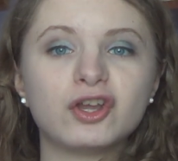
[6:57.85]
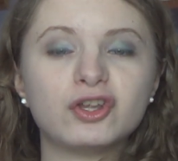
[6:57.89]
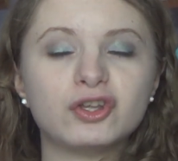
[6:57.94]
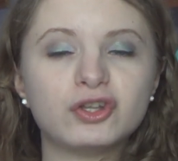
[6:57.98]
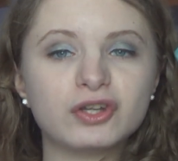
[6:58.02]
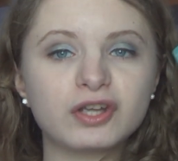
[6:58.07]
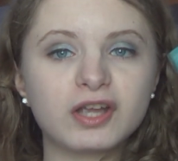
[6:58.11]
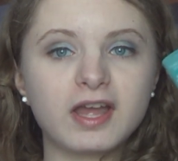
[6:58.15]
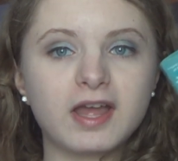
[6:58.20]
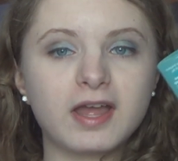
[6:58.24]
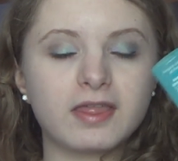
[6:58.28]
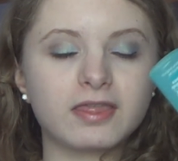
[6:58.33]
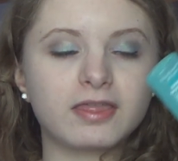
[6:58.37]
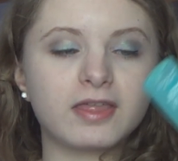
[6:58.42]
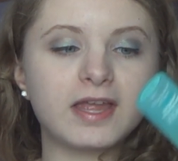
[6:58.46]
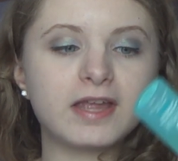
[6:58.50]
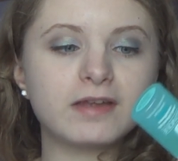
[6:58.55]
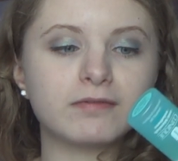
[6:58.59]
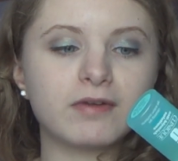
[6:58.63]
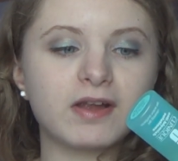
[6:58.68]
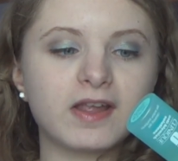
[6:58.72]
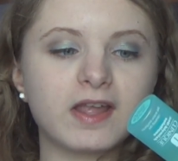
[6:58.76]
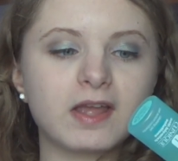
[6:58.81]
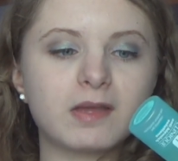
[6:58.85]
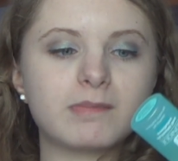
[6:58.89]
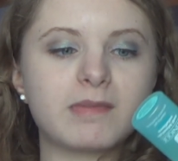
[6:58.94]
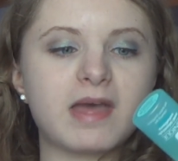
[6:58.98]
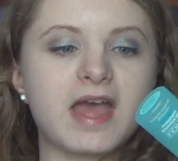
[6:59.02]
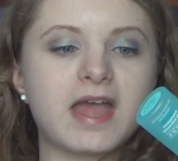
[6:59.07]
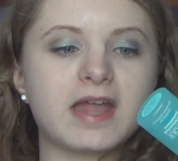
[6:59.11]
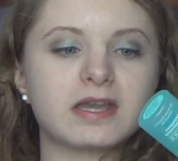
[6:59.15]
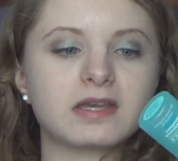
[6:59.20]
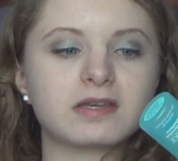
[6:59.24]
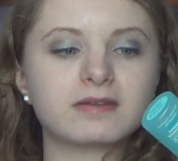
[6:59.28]
They
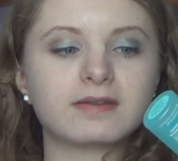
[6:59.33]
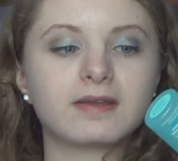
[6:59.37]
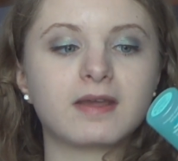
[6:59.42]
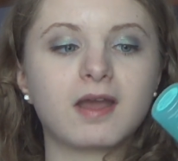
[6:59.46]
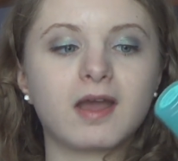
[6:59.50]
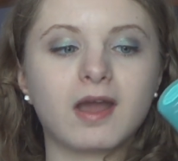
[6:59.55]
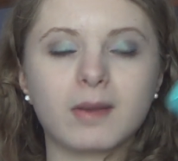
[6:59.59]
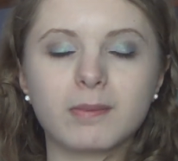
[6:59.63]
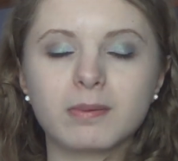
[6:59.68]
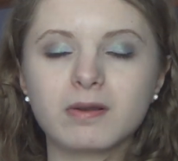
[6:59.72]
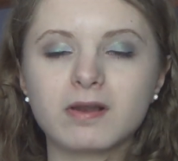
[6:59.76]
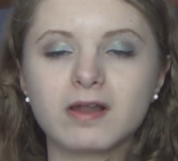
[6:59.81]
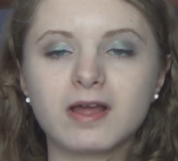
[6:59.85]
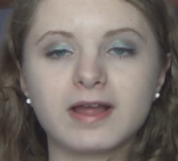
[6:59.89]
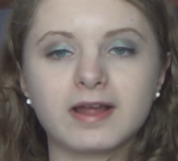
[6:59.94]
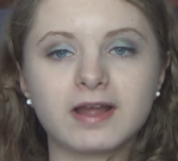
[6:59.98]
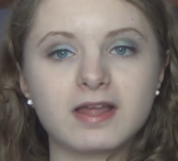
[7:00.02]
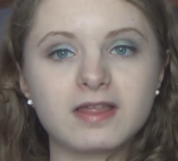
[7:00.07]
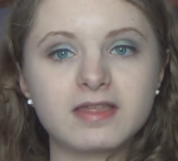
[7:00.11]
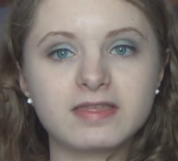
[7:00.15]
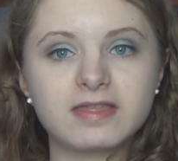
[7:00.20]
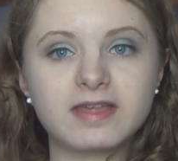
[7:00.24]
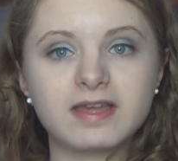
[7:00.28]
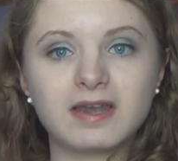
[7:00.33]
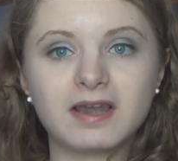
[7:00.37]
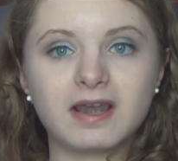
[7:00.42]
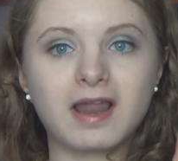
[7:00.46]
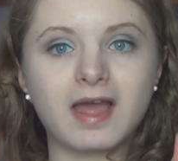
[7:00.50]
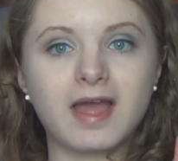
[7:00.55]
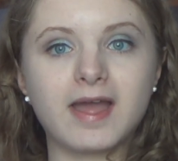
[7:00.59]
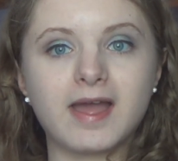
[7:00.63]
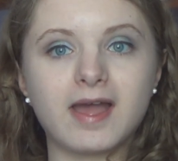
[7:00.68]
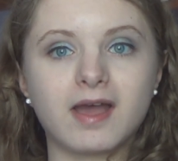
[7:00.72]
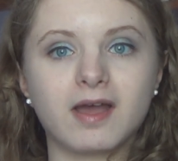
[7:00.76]
recommend applying a thin
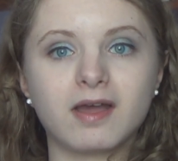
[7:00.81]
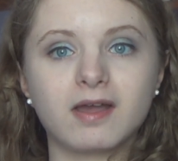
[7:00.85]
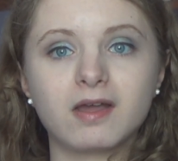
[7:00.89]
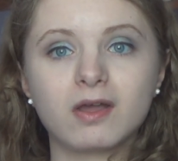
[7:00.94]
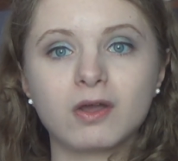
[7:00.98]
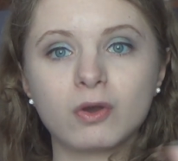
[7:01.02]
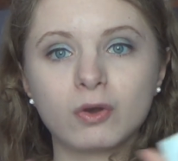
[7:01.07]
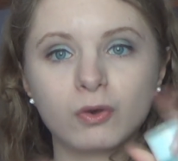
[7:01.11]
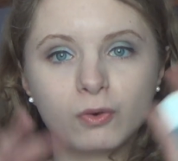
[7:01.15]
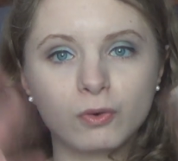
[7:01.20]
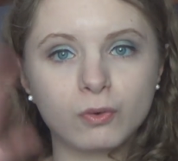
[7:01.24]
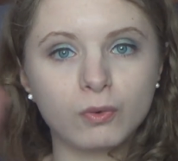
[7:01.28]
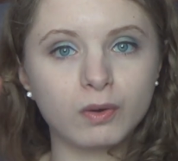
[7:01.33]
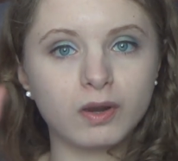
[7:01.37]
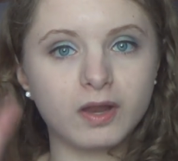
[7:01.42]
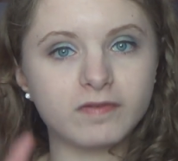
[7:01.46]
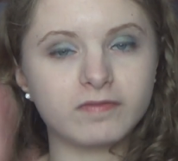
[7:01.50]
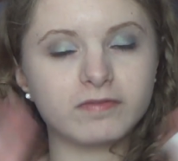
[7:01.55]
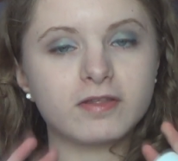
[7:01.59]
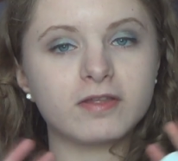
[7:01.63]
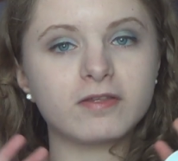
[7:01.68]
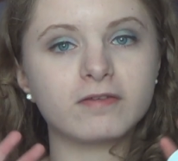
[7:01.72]
layer all over